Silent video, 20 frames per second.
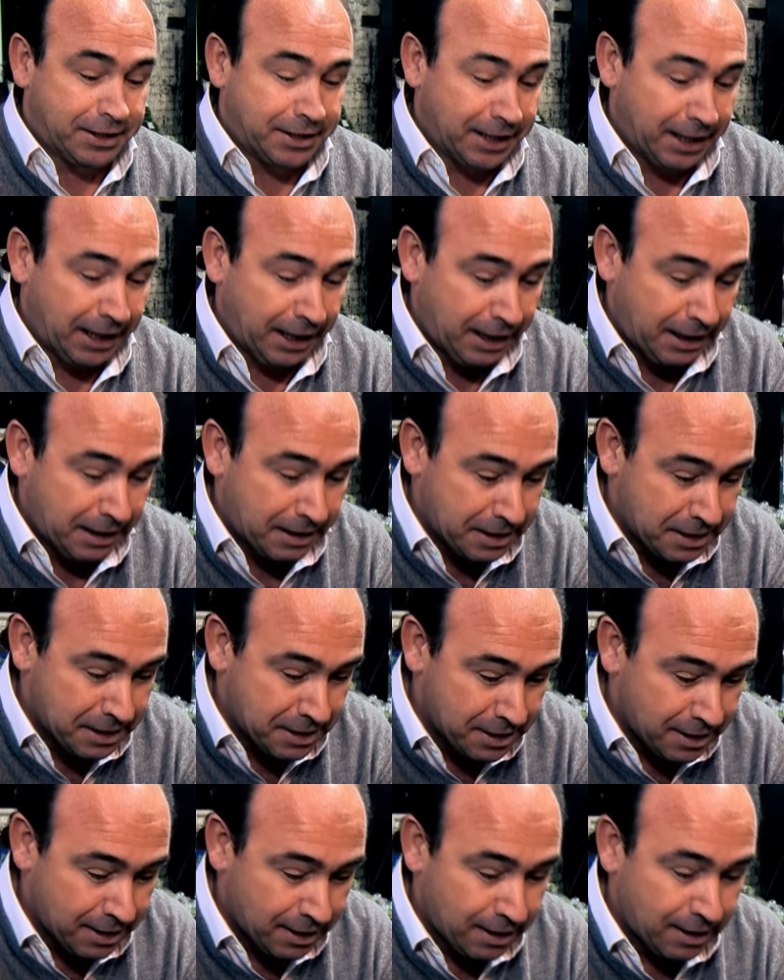see
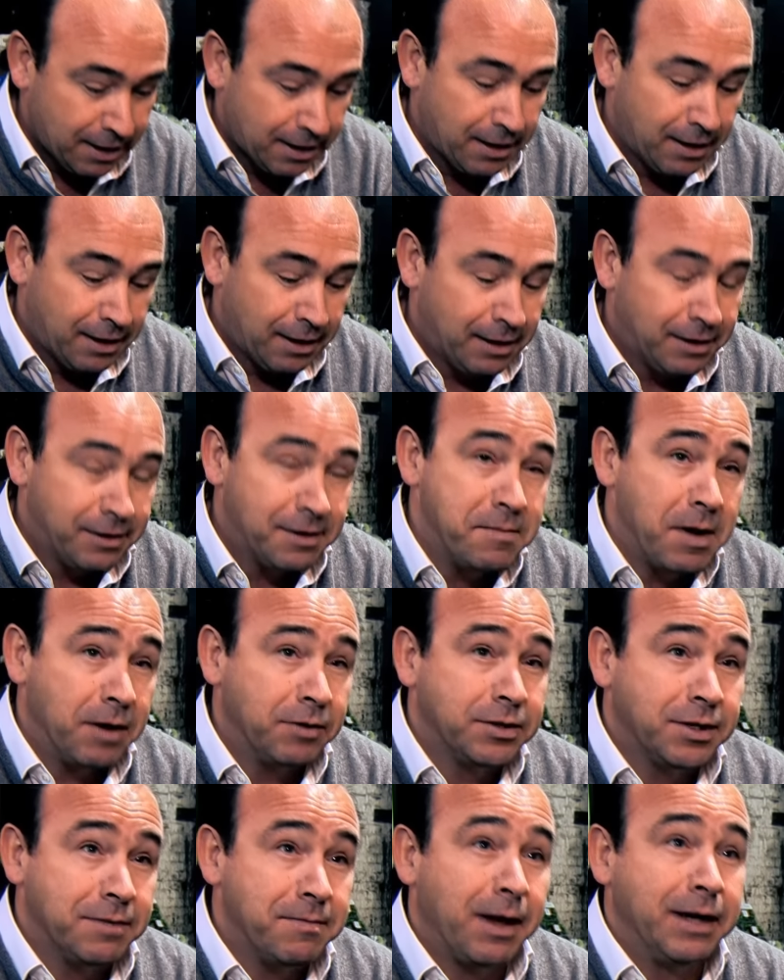the
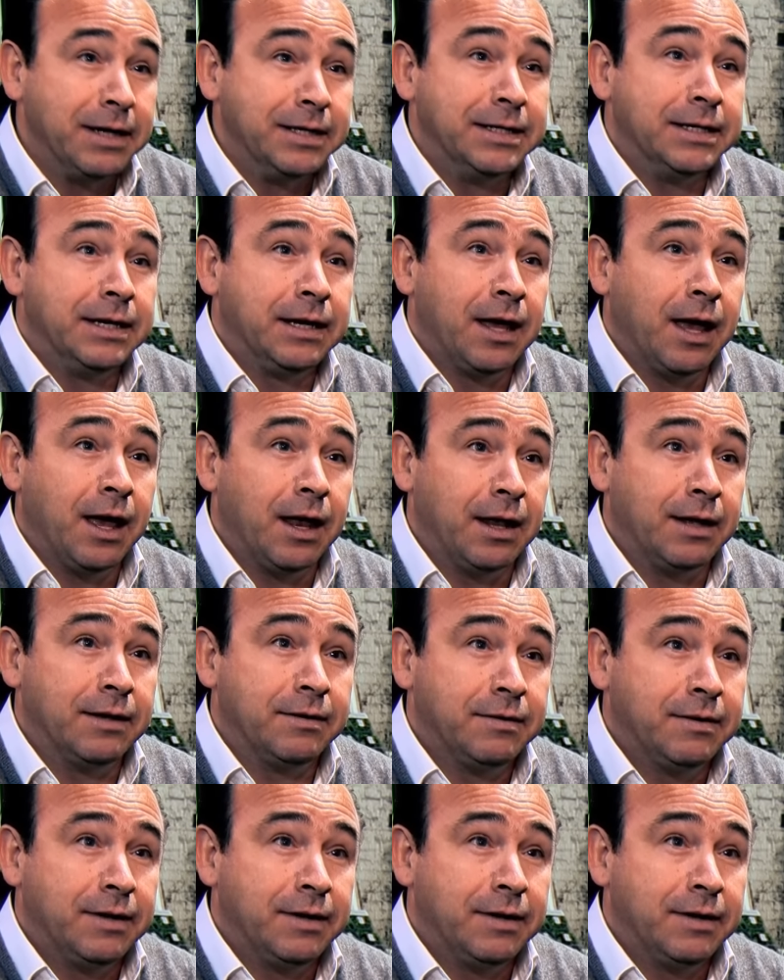most amazing colour,